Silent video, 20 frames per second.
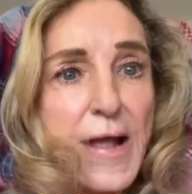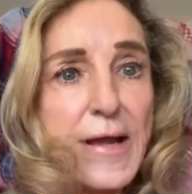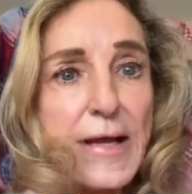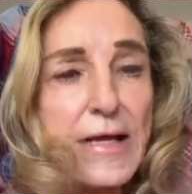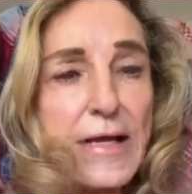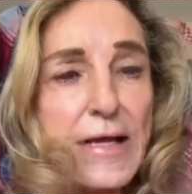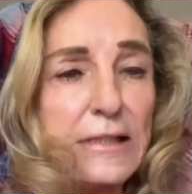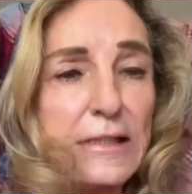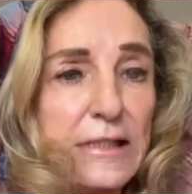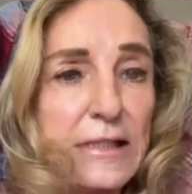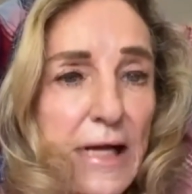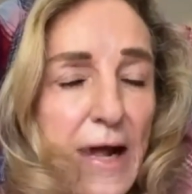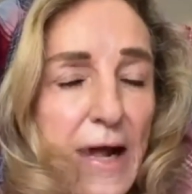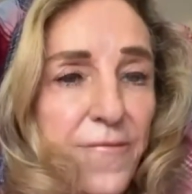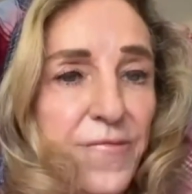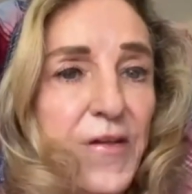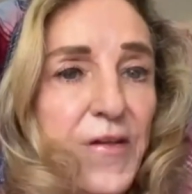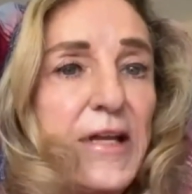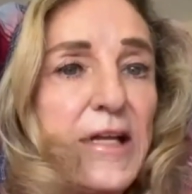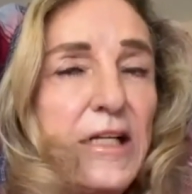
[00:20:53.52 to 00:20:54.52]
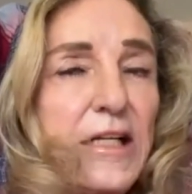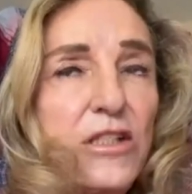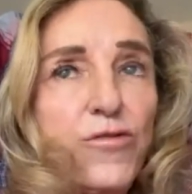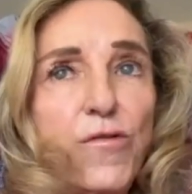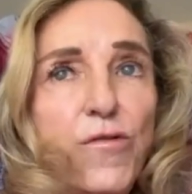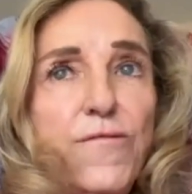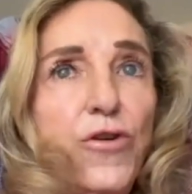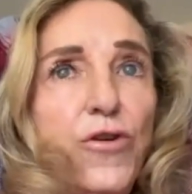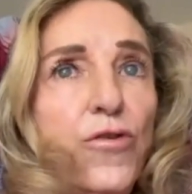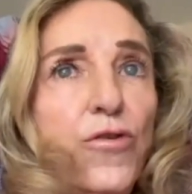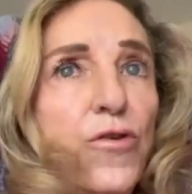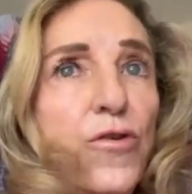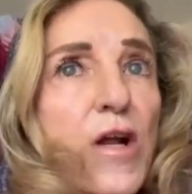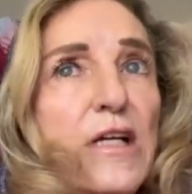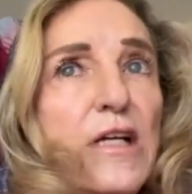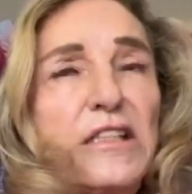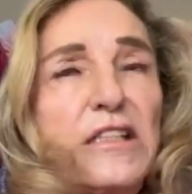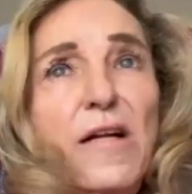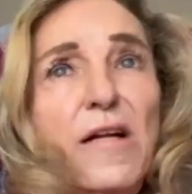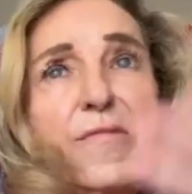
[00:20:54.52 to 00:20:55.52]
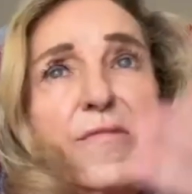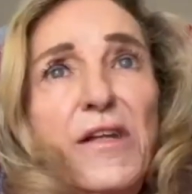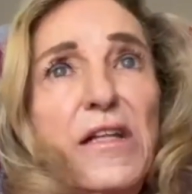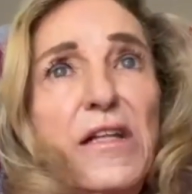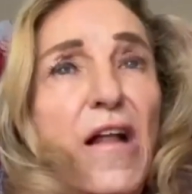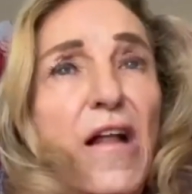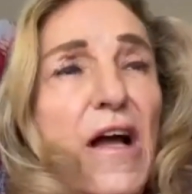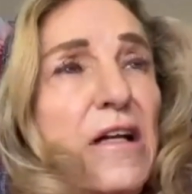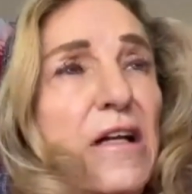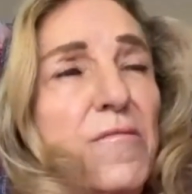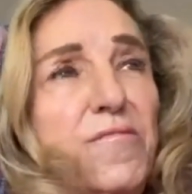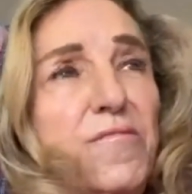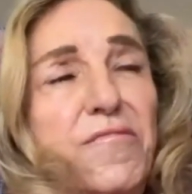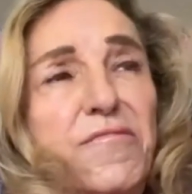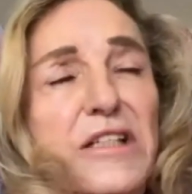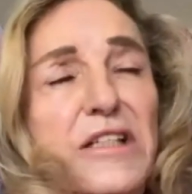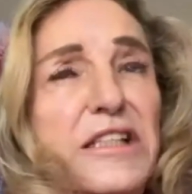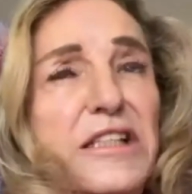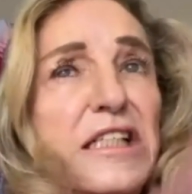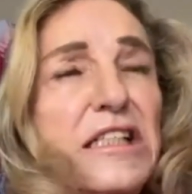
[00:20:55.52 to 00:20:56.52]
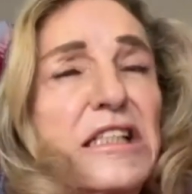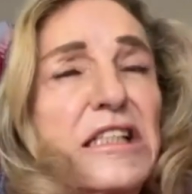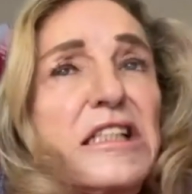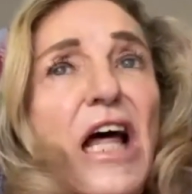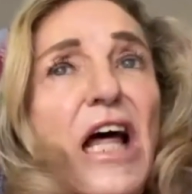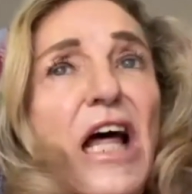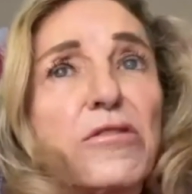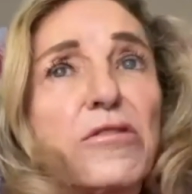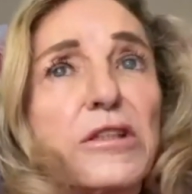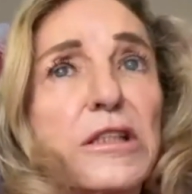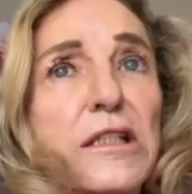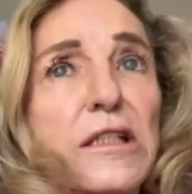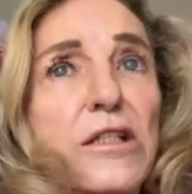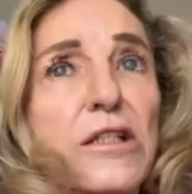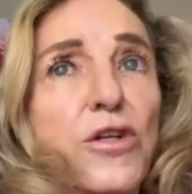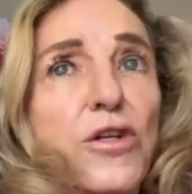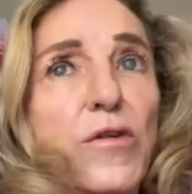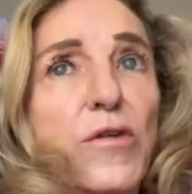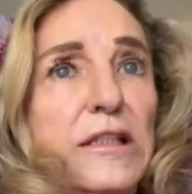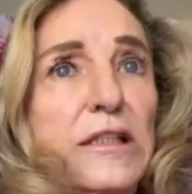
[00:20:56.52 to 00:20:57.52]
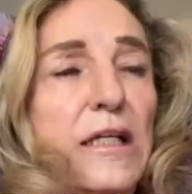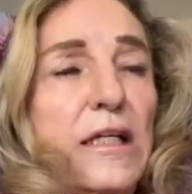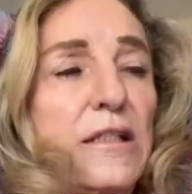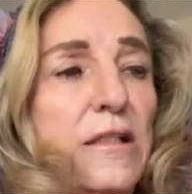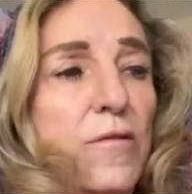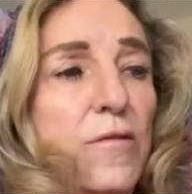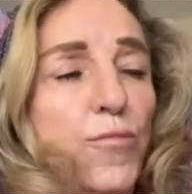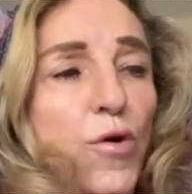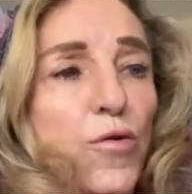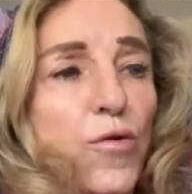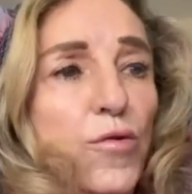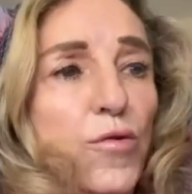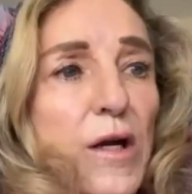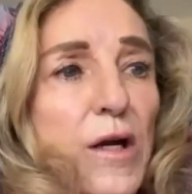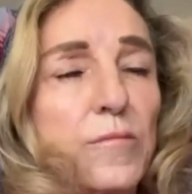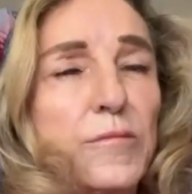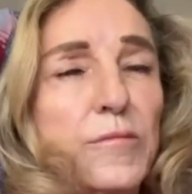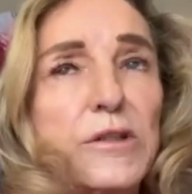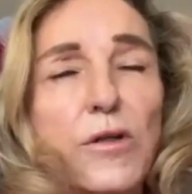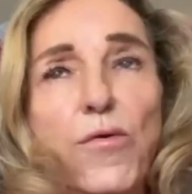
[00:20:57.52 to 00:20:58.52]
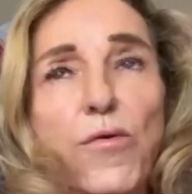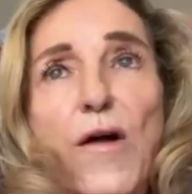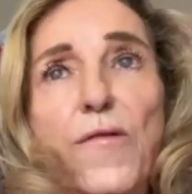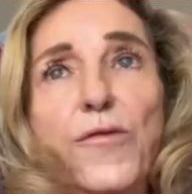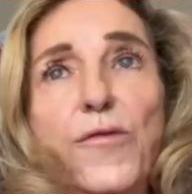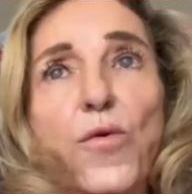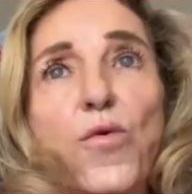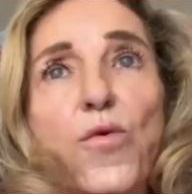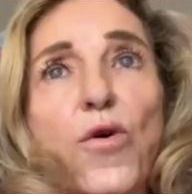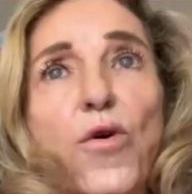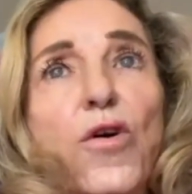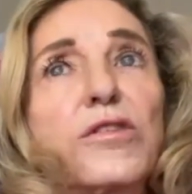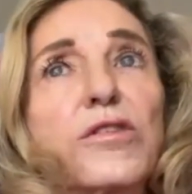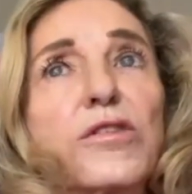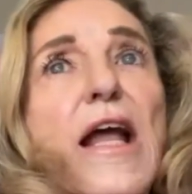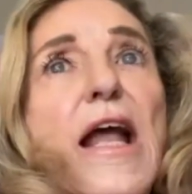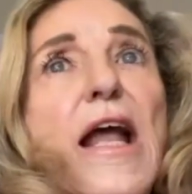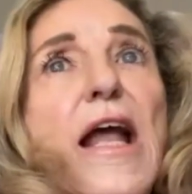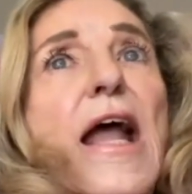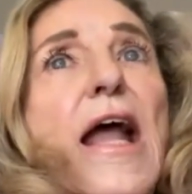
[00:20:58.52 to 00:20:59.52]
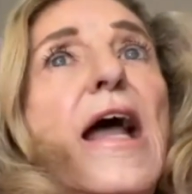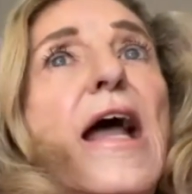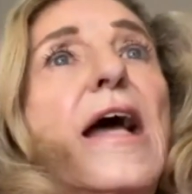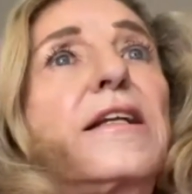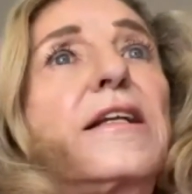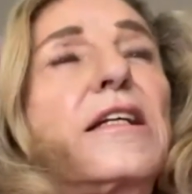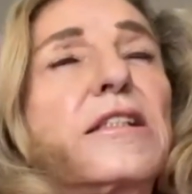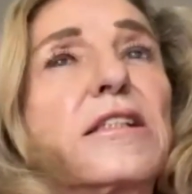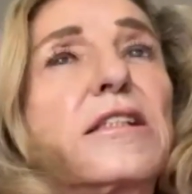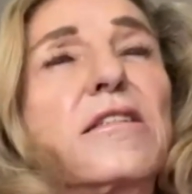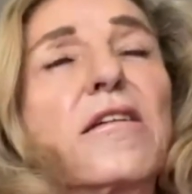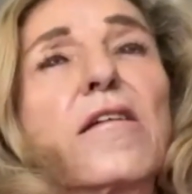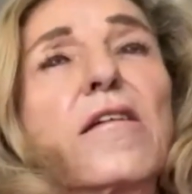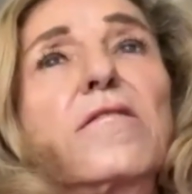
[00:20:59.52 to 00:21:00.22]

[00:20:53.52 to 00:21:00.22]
he has said that he's reviewed something like 6,000 USAID programs around the world and has